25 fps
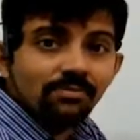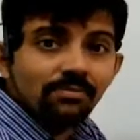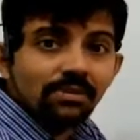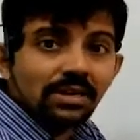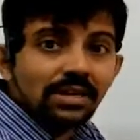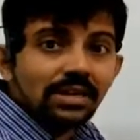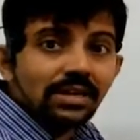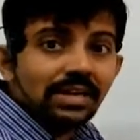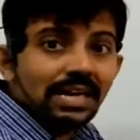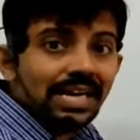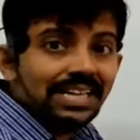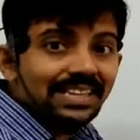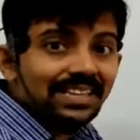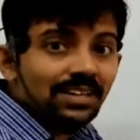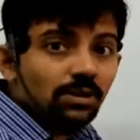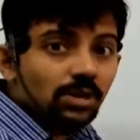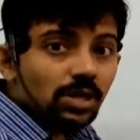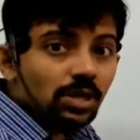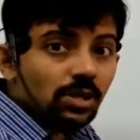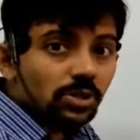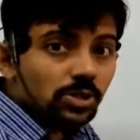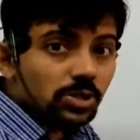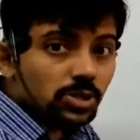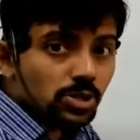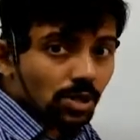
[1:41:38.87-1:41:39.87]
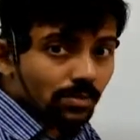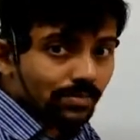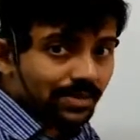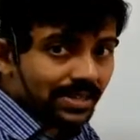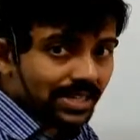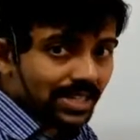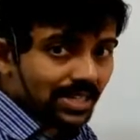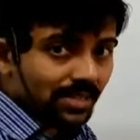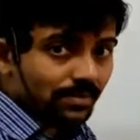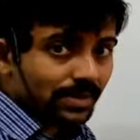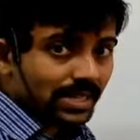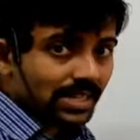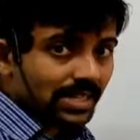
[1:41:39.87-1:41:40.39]
mean greater than or equal to
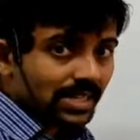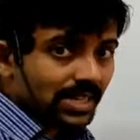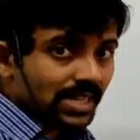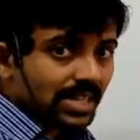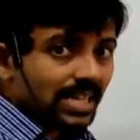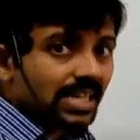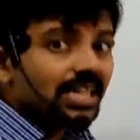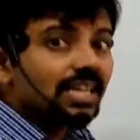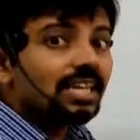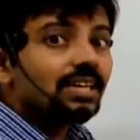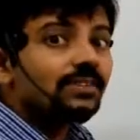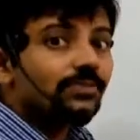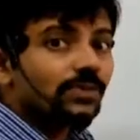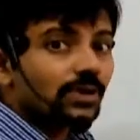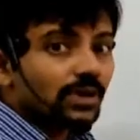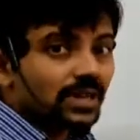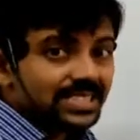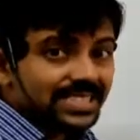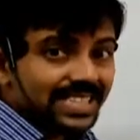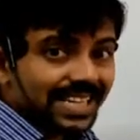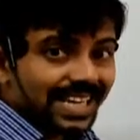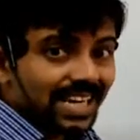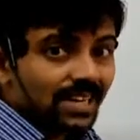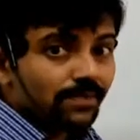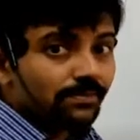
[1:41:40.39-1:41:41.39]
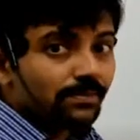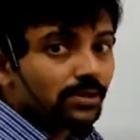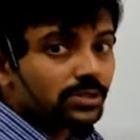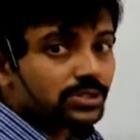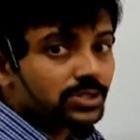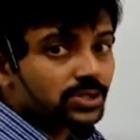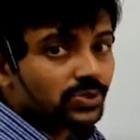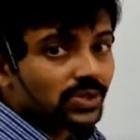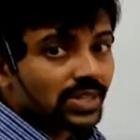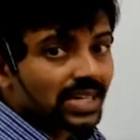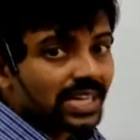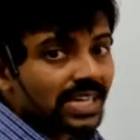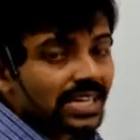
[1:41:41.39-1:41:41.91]
geometric mean. If you are a secondary
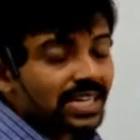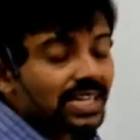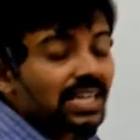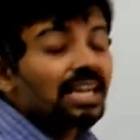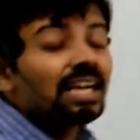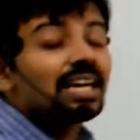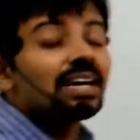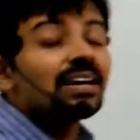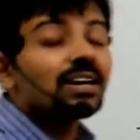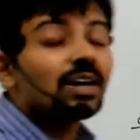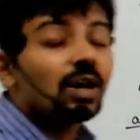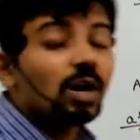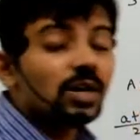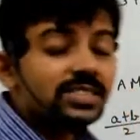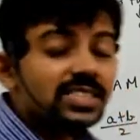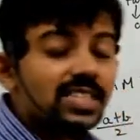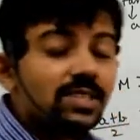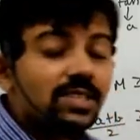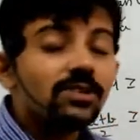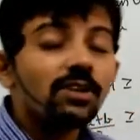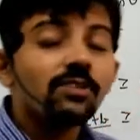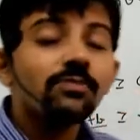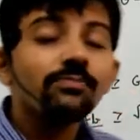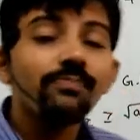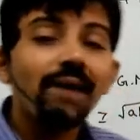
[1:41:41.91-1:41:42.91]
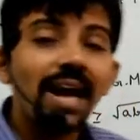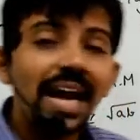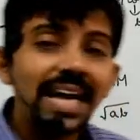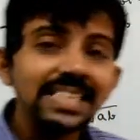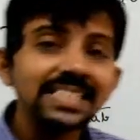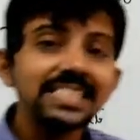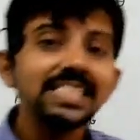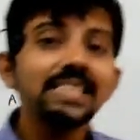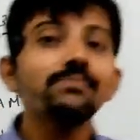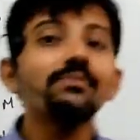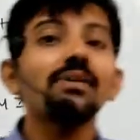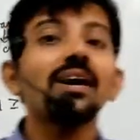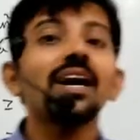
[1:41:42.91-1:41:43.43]
student, concept of
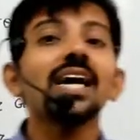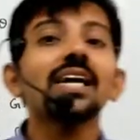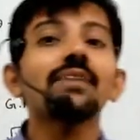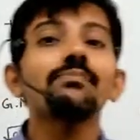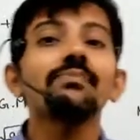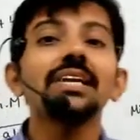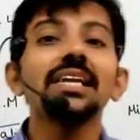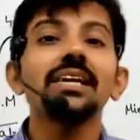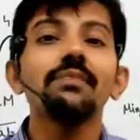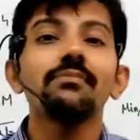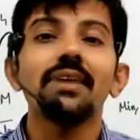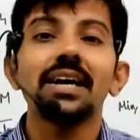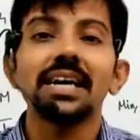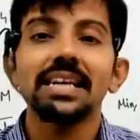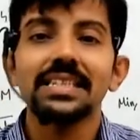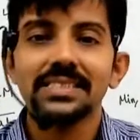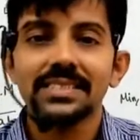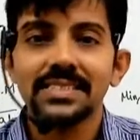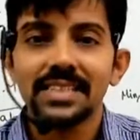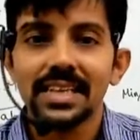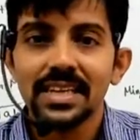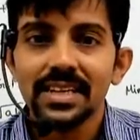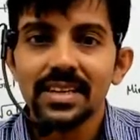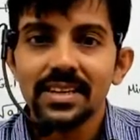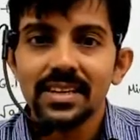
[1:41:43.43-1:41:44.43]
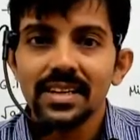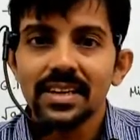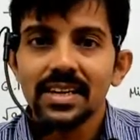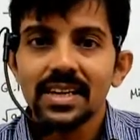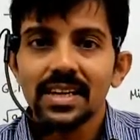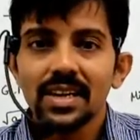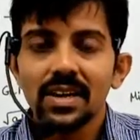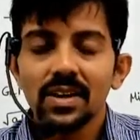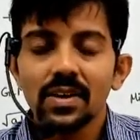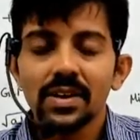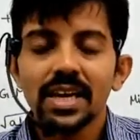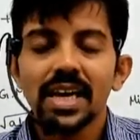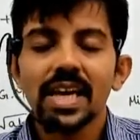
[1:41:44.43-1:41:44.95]
maximum and minima is there.
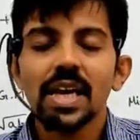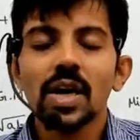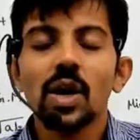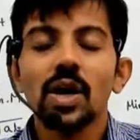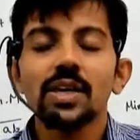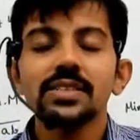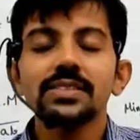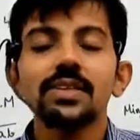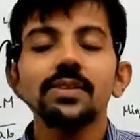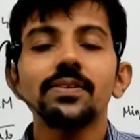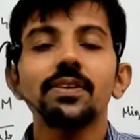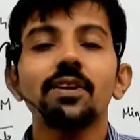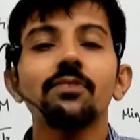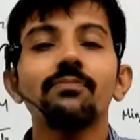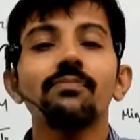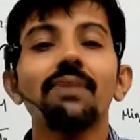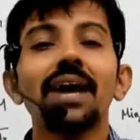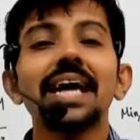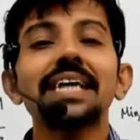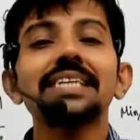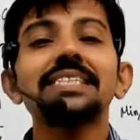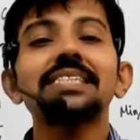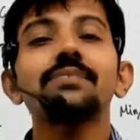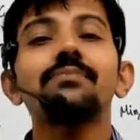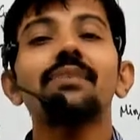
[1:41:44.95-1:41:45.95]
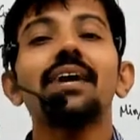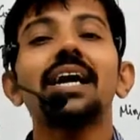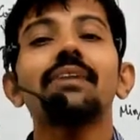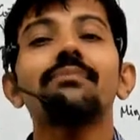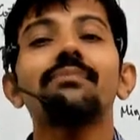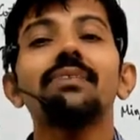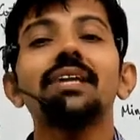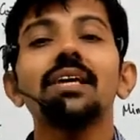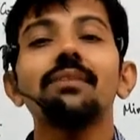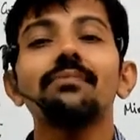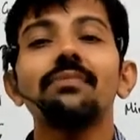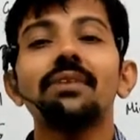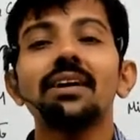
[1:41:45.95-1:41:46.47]
Okay, concept of maxima and
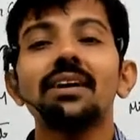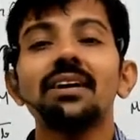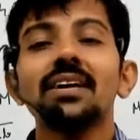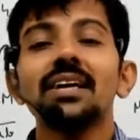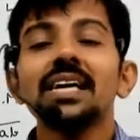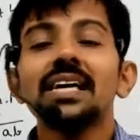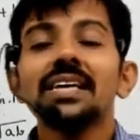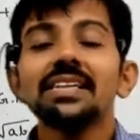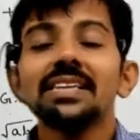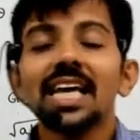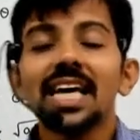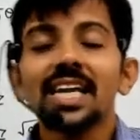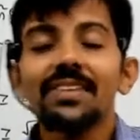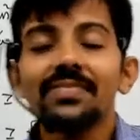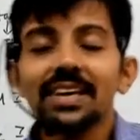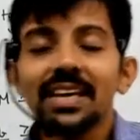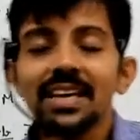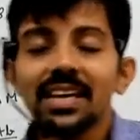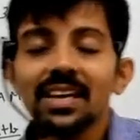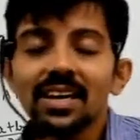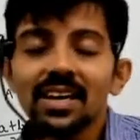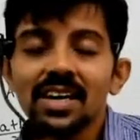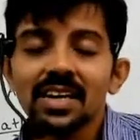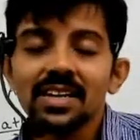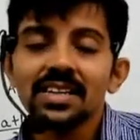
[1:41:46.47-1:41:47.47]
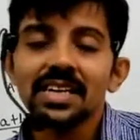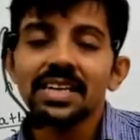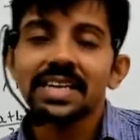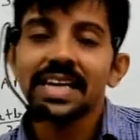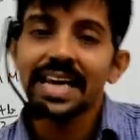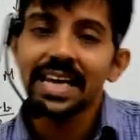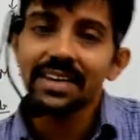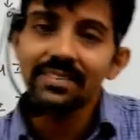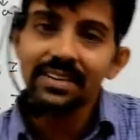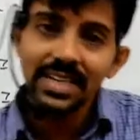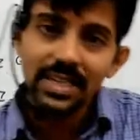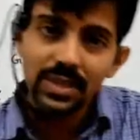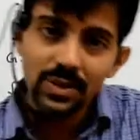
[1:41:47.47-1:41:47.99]
minima. Then we learn the
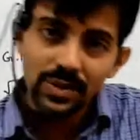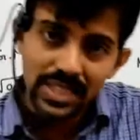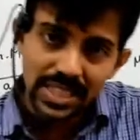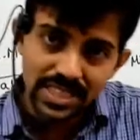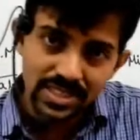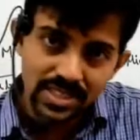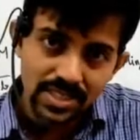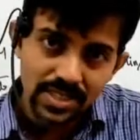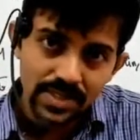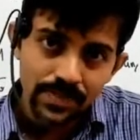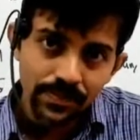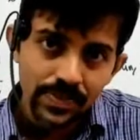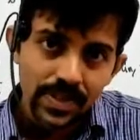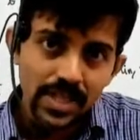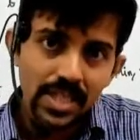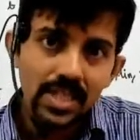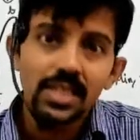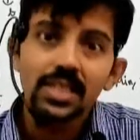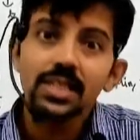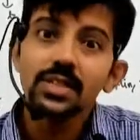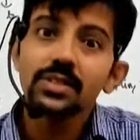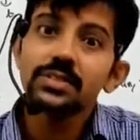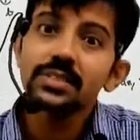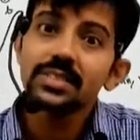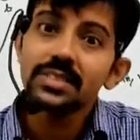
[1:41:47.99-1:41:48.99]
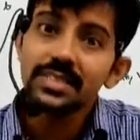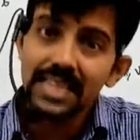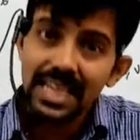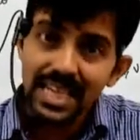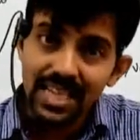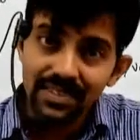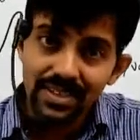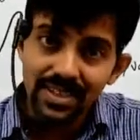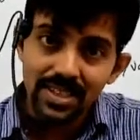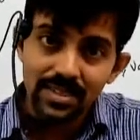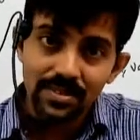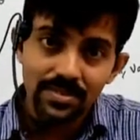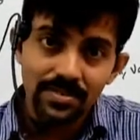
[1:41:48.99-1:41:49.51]
derivative test. Using
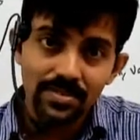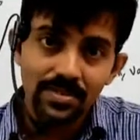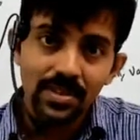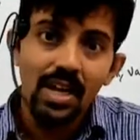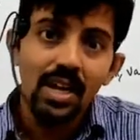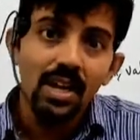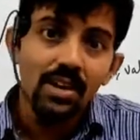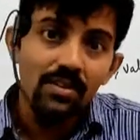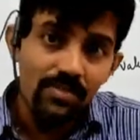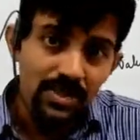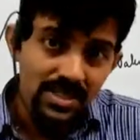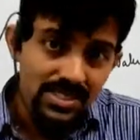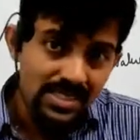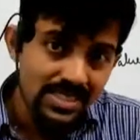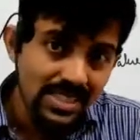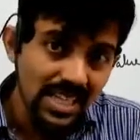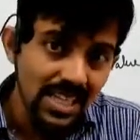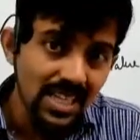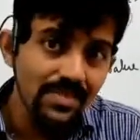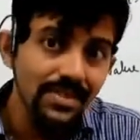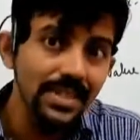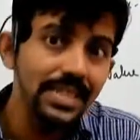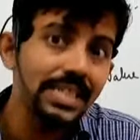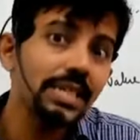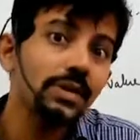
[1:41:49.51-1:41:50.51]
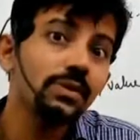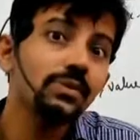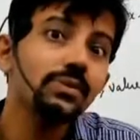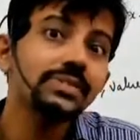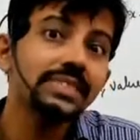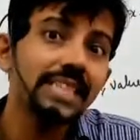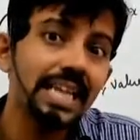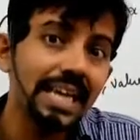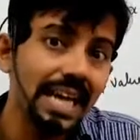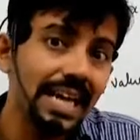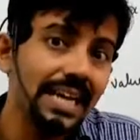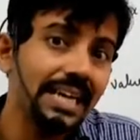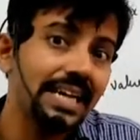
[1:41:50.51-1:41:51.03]
derivatives, first derivative,
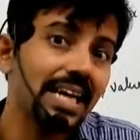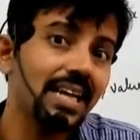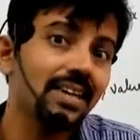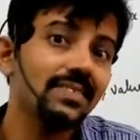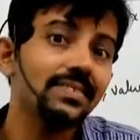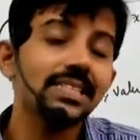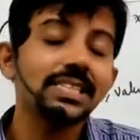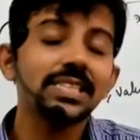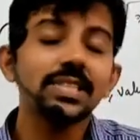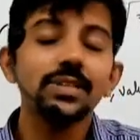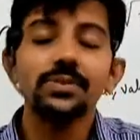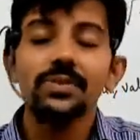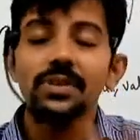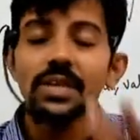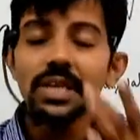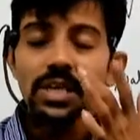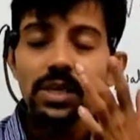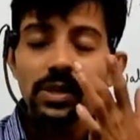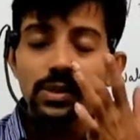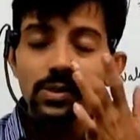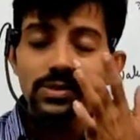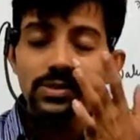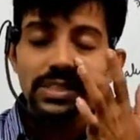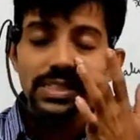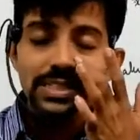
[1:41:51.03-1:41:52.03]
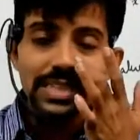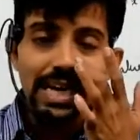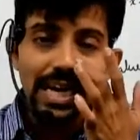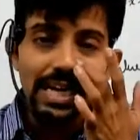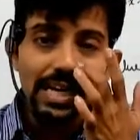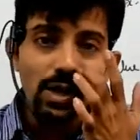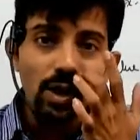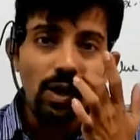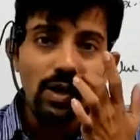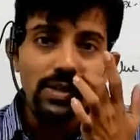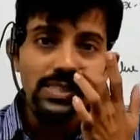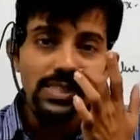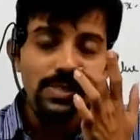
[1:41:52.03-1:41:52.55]
second derivative. Using that
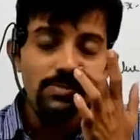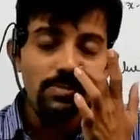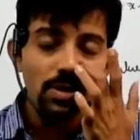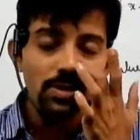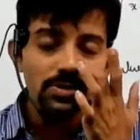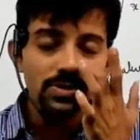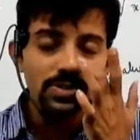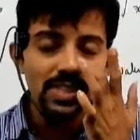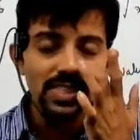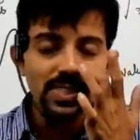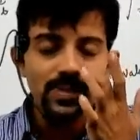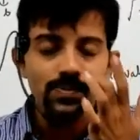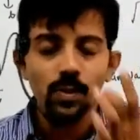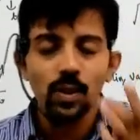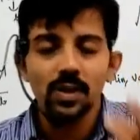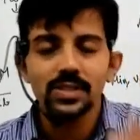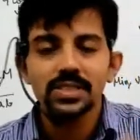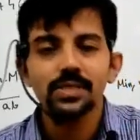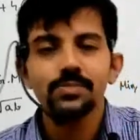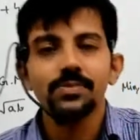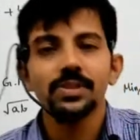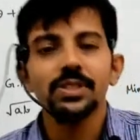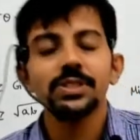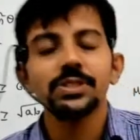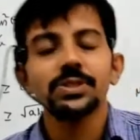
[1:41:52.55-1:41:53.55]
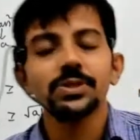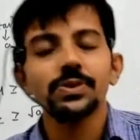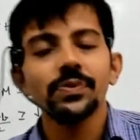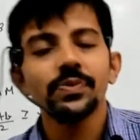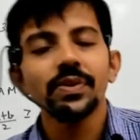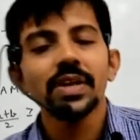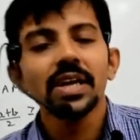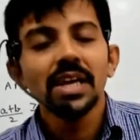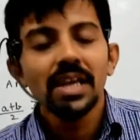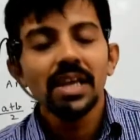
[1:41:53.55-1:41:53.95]
concept also it's possible to